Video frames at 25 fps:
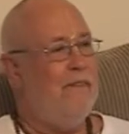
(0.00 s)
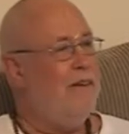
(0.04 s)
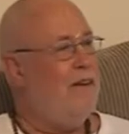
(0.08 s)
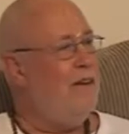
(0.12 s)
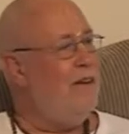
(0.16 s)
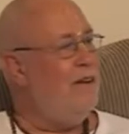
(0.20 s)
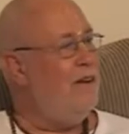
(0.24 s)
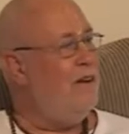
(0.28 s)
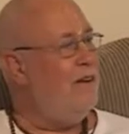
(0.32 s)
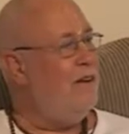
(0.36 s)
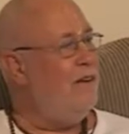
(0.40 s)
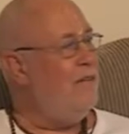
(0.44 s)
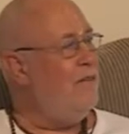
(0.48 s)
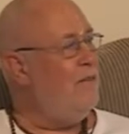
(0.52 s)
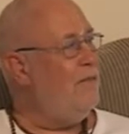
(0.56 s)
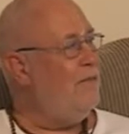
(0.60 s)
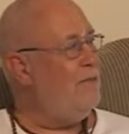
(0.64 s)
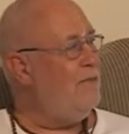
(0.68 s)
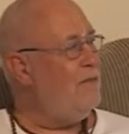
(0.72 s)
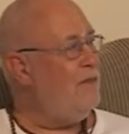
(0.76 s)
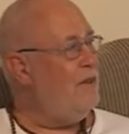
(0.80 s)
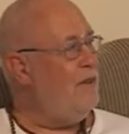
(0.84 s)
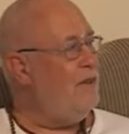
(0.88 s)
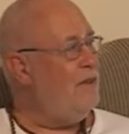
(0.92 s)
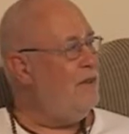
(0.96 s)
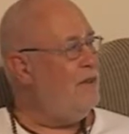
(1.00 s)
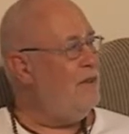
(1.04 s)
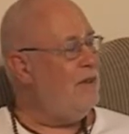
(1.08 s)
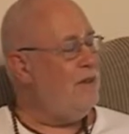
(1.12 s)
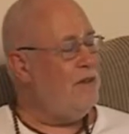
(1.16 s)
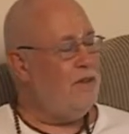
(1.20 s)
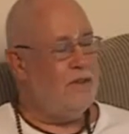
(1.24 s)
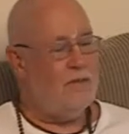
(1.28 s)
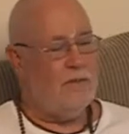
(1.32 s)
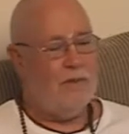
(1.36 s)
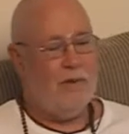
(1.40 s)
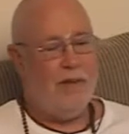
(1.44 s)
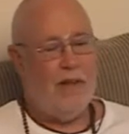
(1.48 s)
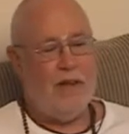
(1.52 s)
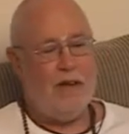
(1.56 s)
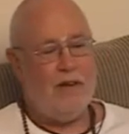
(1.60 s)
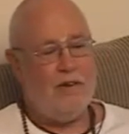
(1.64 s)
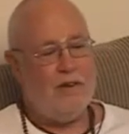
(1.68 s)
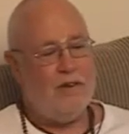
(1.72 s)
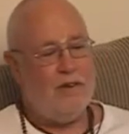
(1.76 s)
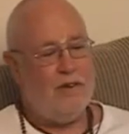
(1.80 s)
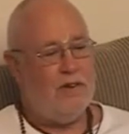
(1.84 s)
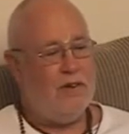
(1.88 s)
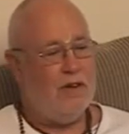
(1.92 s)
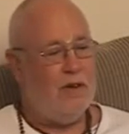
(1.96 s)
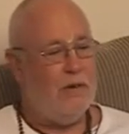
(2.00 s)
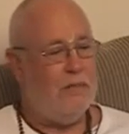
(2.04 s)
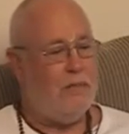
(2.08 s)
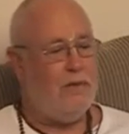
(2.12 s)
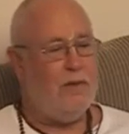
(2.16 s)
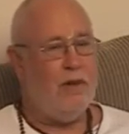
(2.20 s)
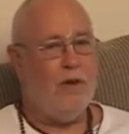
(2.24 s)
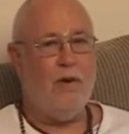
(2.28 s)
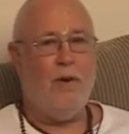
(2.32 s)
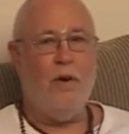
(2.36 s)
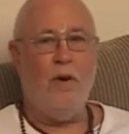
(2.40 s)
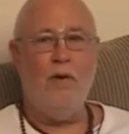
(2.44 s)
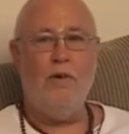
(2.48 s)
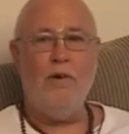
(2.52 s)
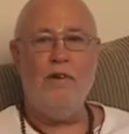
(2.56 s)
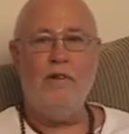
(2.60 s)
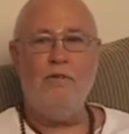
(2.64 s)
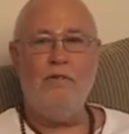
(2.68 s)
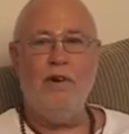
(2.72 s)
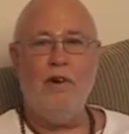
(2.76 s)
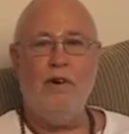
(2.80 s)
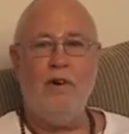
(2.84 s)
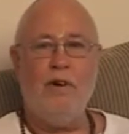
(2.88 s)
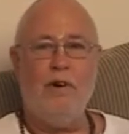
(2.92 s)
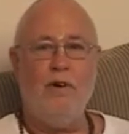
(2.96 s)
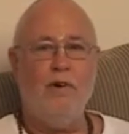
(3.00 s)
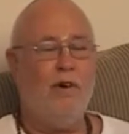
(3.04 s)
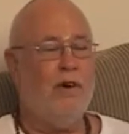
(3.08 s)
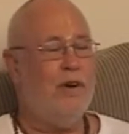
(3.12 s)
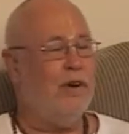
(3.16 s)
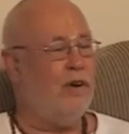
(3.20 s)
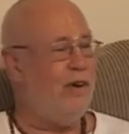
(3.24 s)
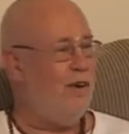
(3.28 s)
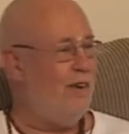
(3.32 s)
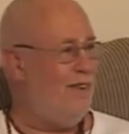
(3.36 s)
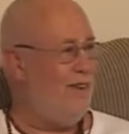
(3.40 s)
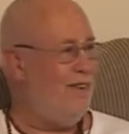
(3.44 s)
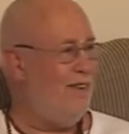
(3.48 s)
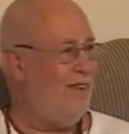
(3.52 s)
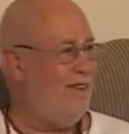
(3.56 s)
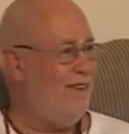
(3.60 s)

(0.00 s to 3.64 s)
In these relationships, they're always very crooked.